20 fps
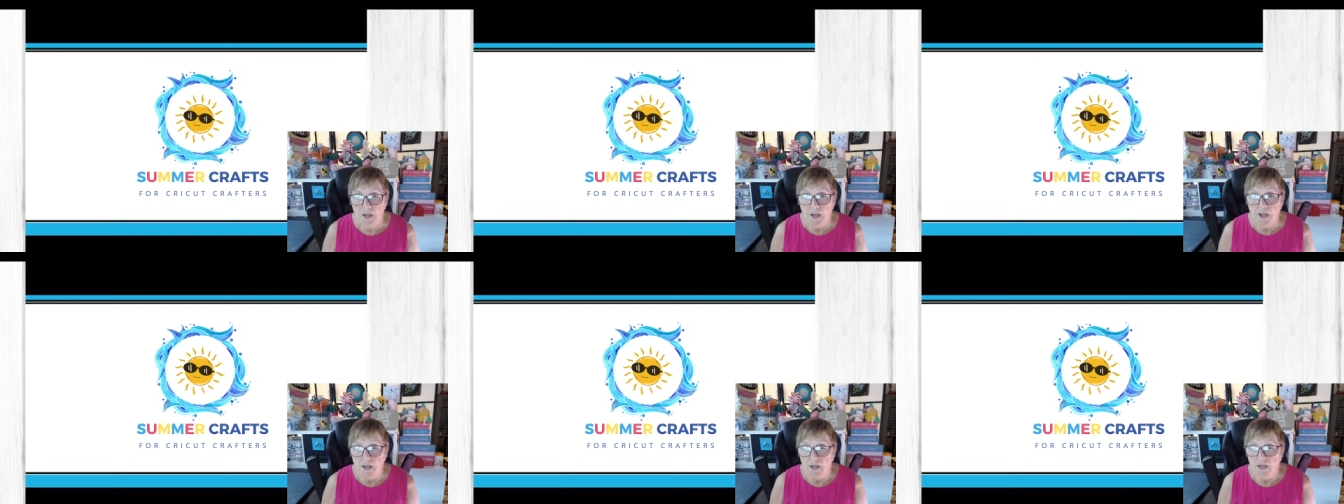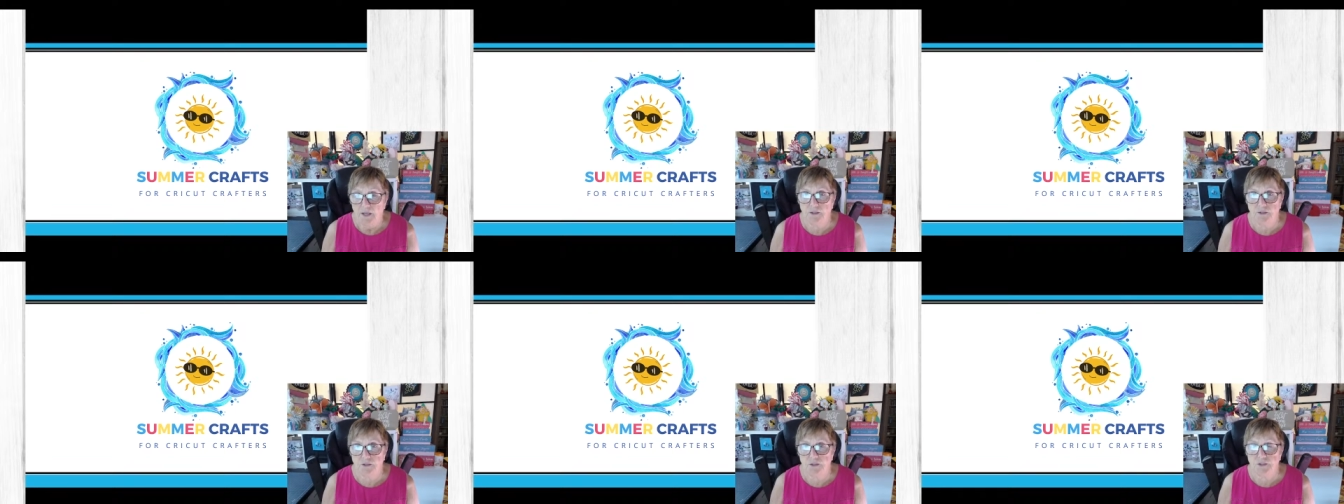
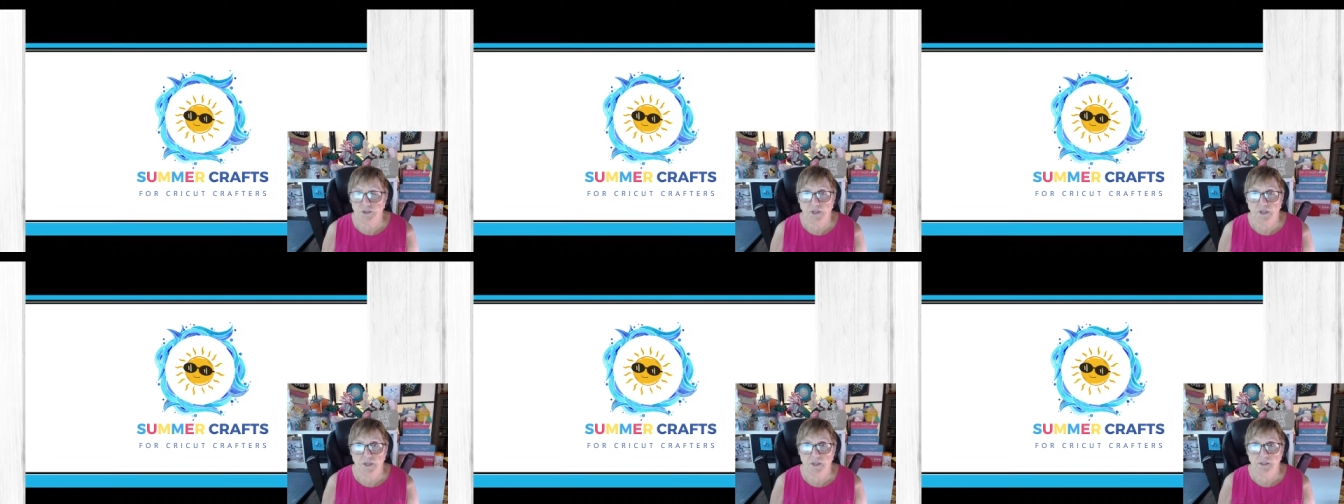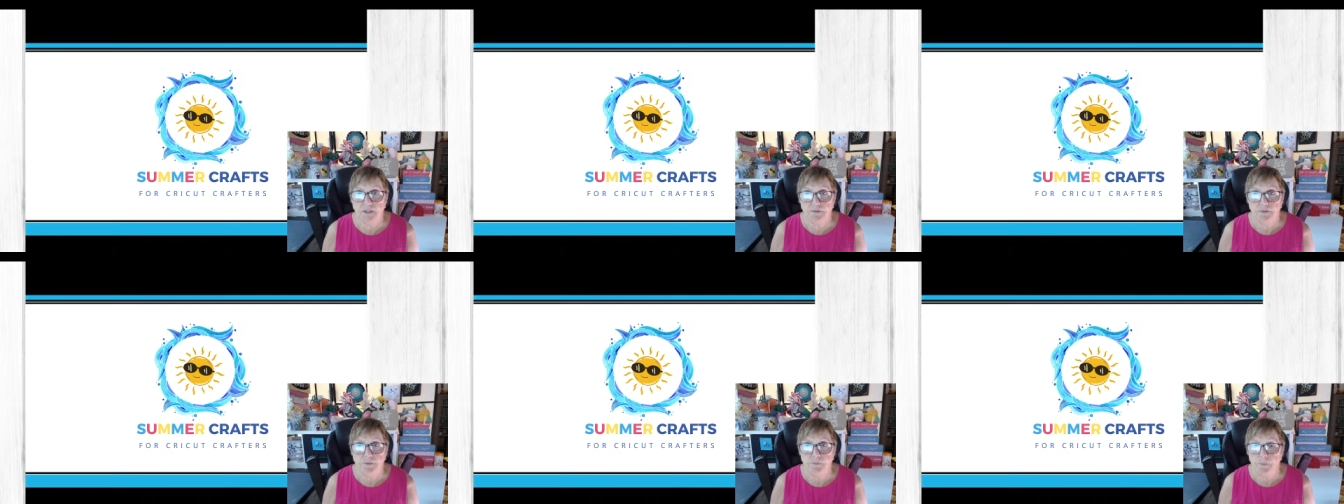It's uh,
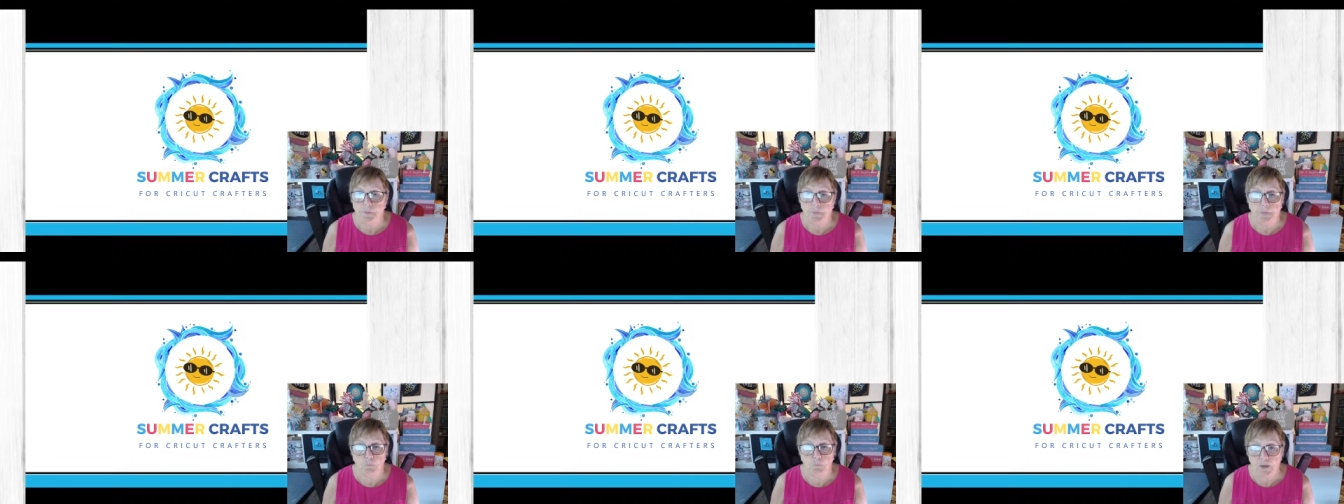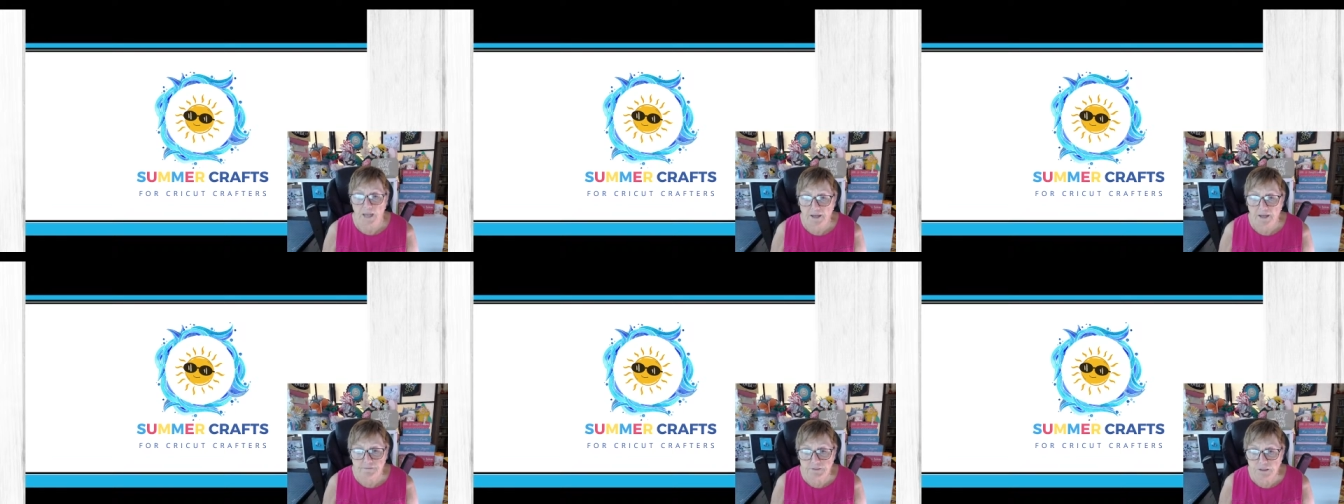we
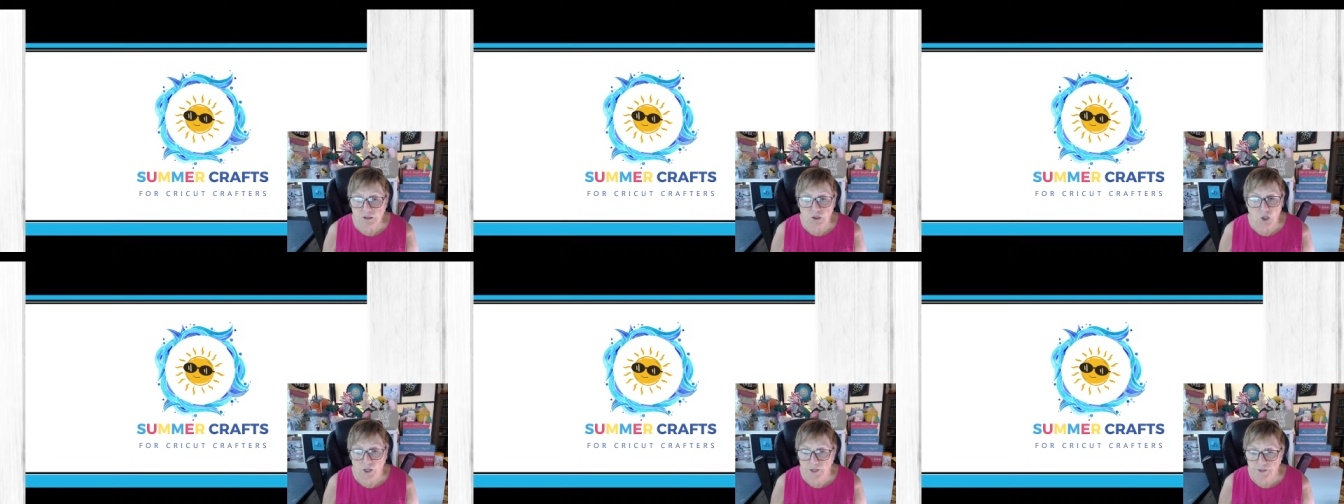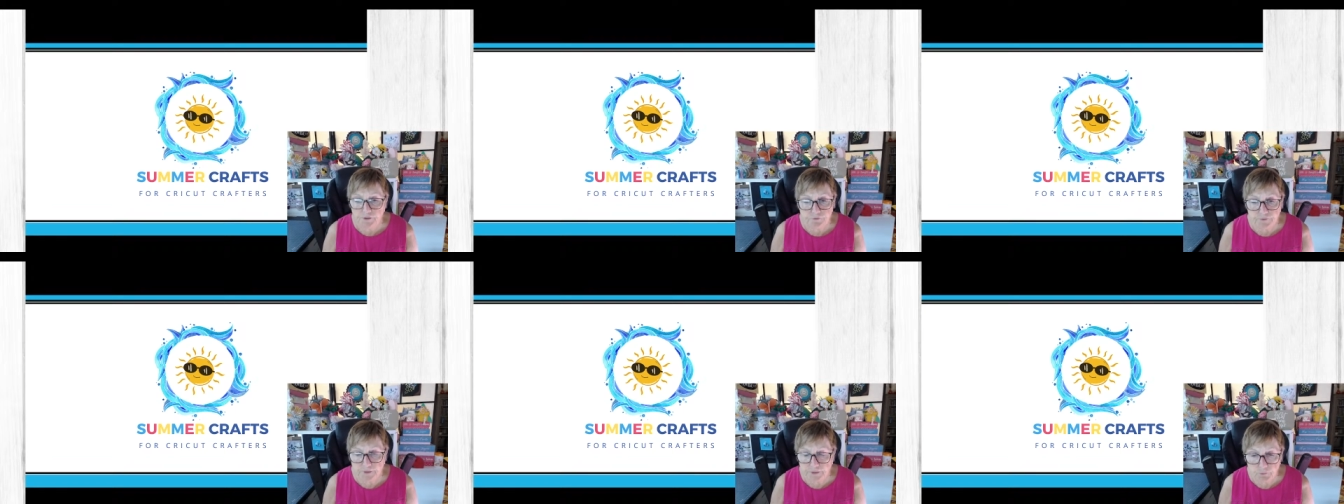have a lot of
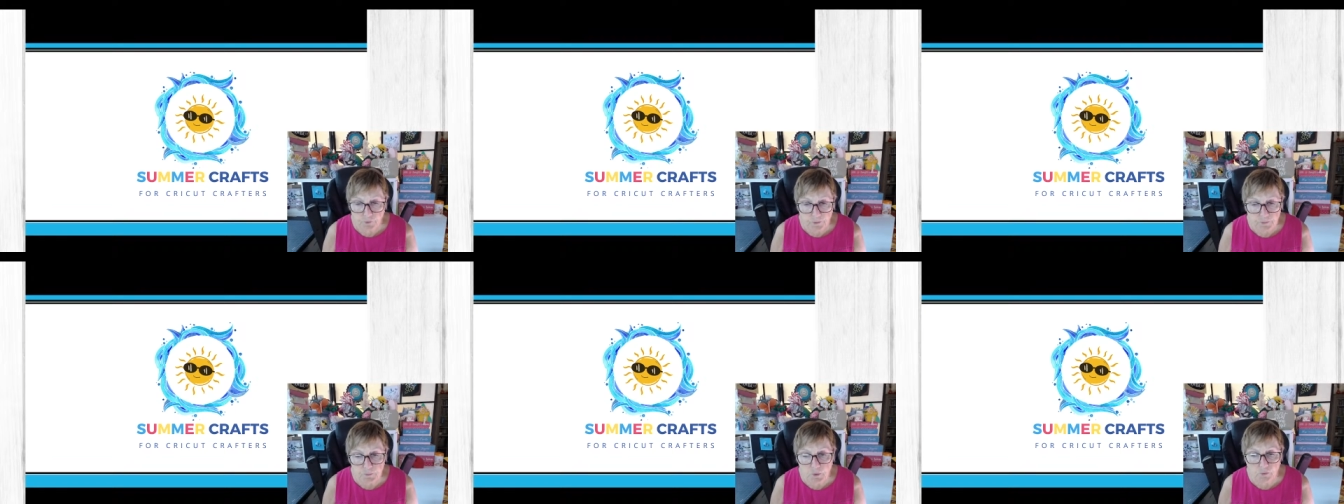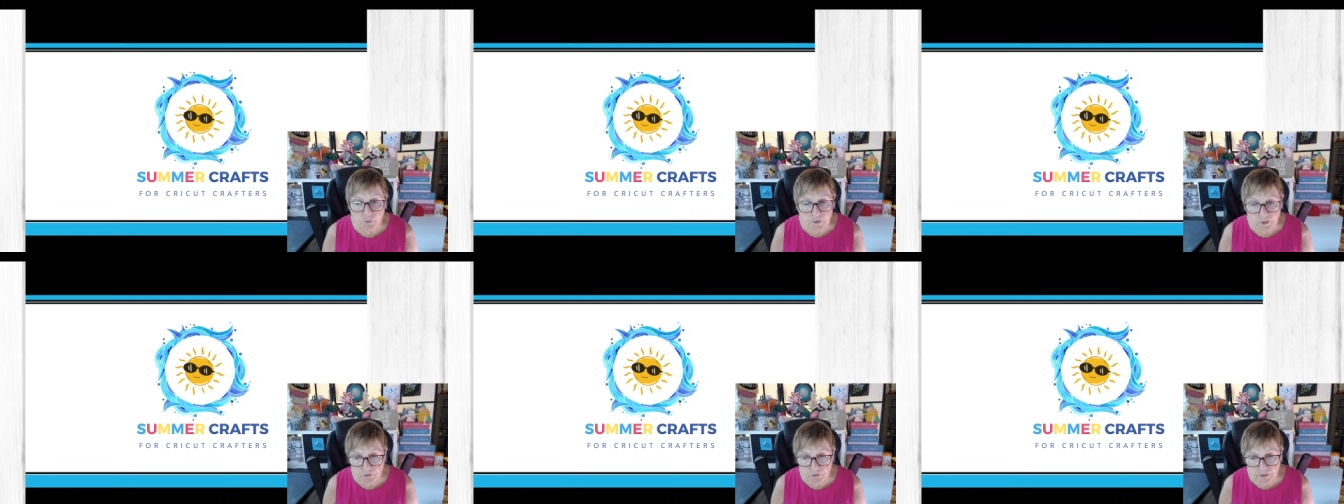fun with it. Oh,
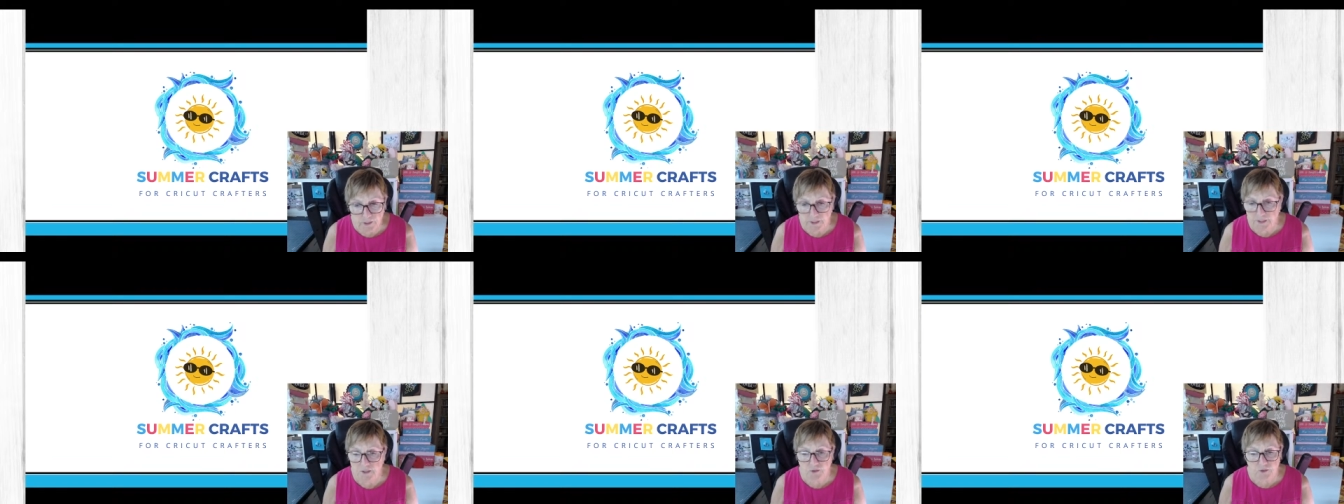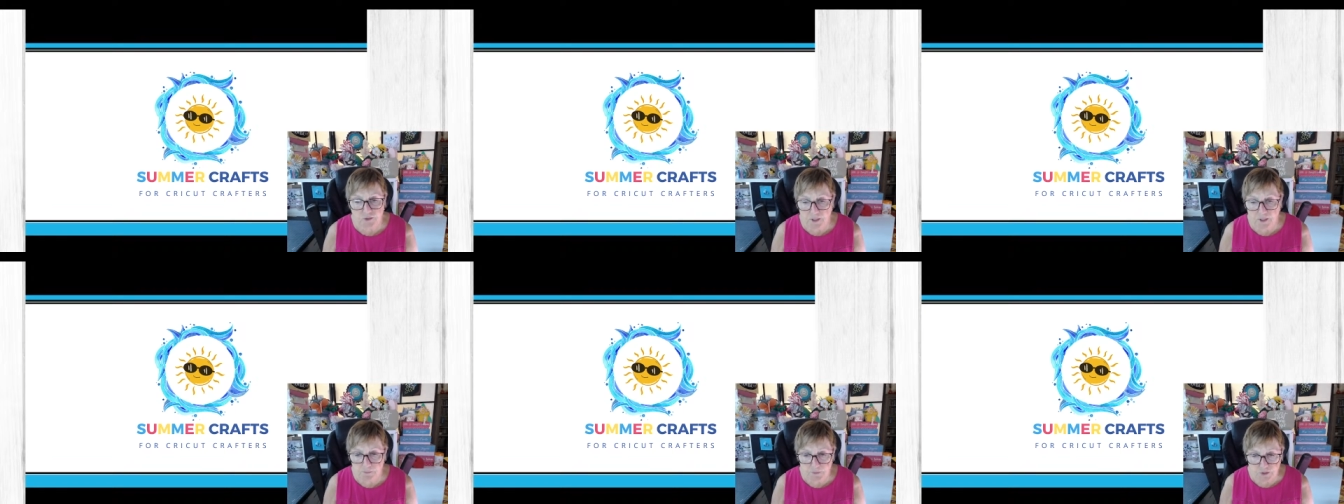here here
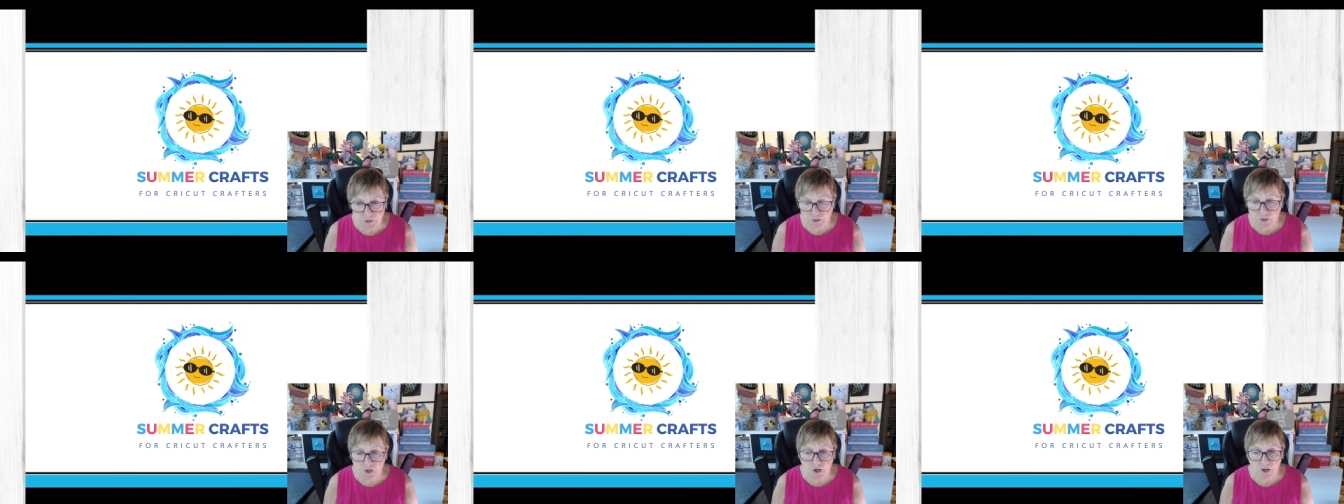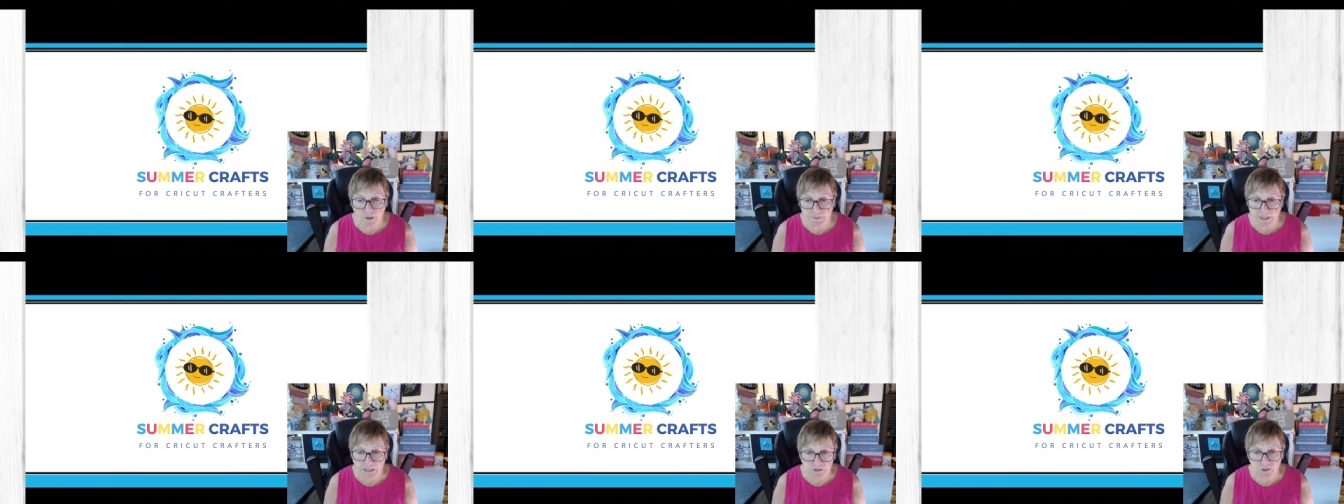comes the
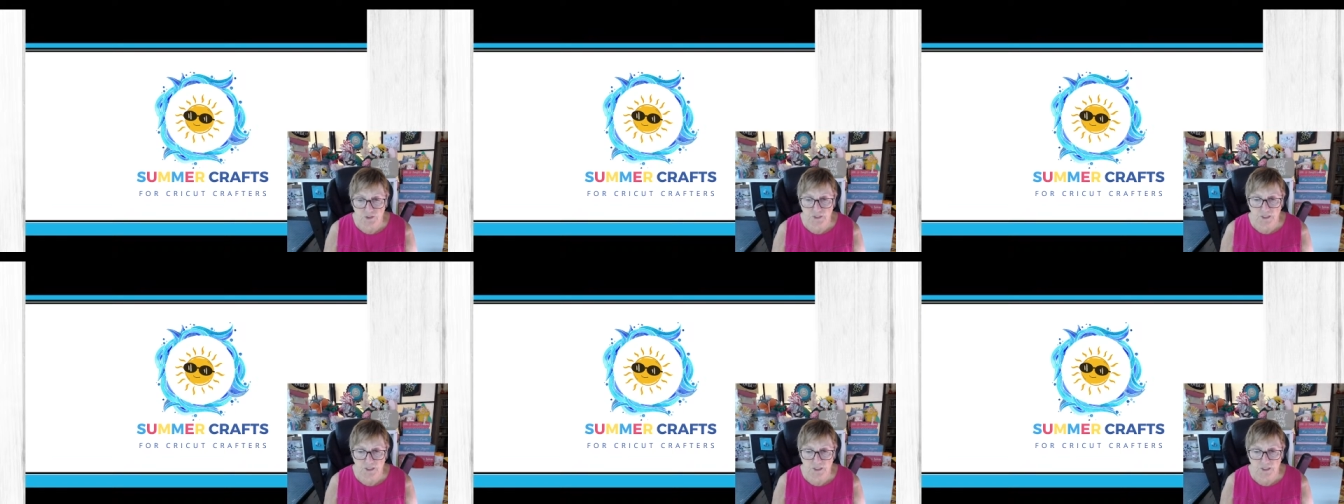comments.